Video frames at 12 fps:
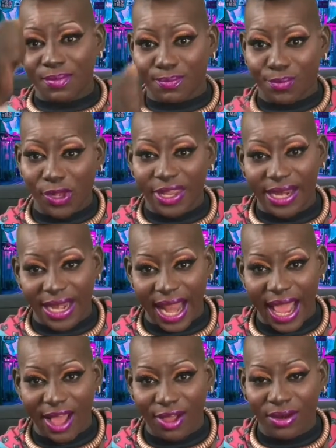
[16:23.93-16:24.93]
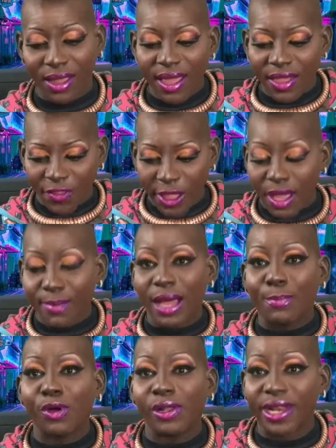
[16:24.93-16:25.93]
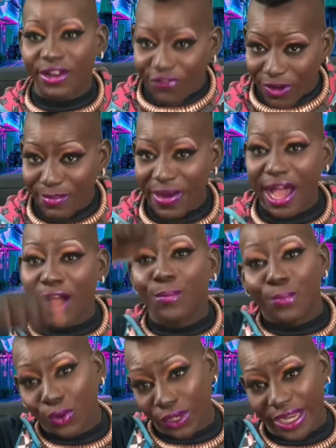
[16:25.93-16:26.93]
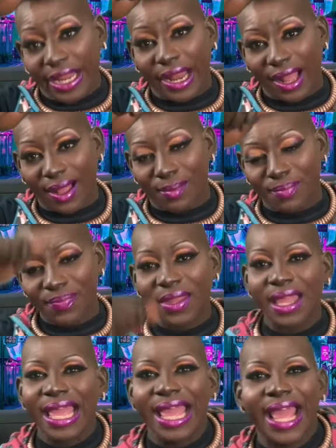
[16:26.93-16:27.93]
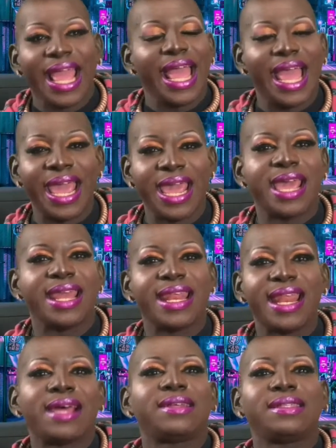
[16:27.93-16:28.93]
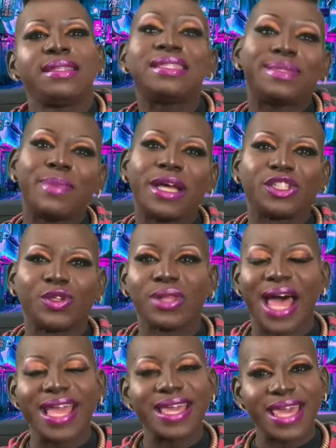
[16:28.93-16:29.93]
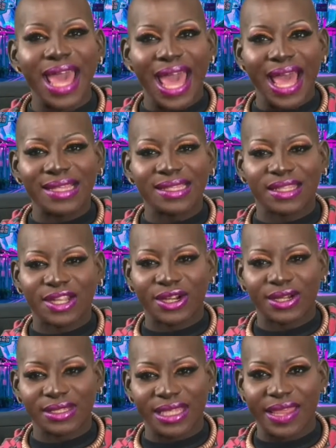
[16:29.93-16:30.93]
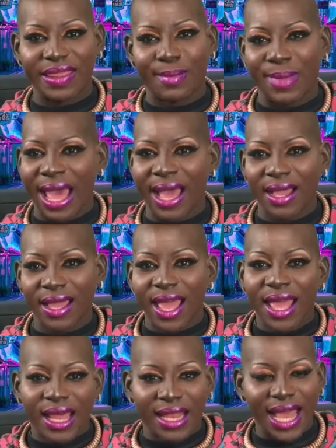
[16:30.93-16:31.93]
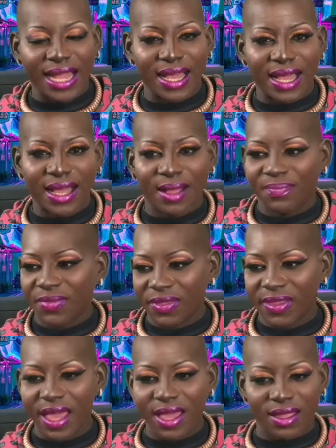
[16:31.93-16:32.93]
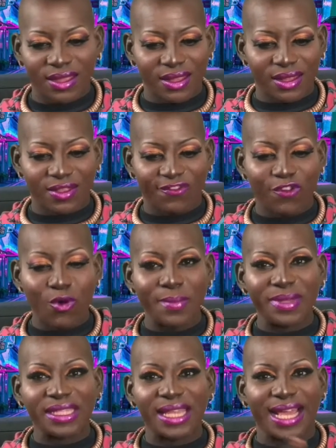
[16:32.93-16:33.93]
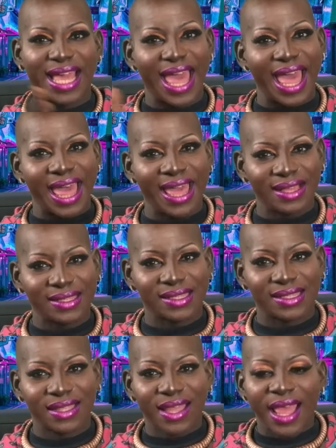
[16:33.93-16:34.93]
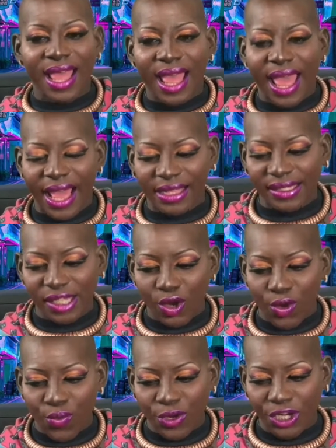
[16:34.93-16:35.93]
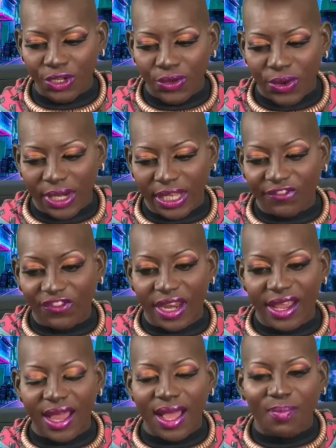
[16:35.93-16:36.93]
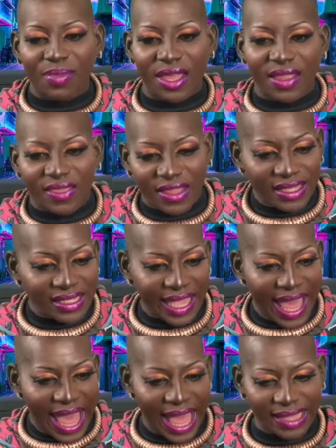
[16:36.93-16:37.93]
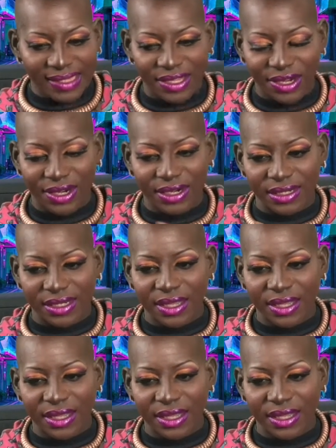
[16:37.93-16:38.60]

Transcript: pulling it down, think about pulling it from down, pulling it up. And it has these special like casters in the back, like that form into like an X. And so when you are lifting it up, that these casters,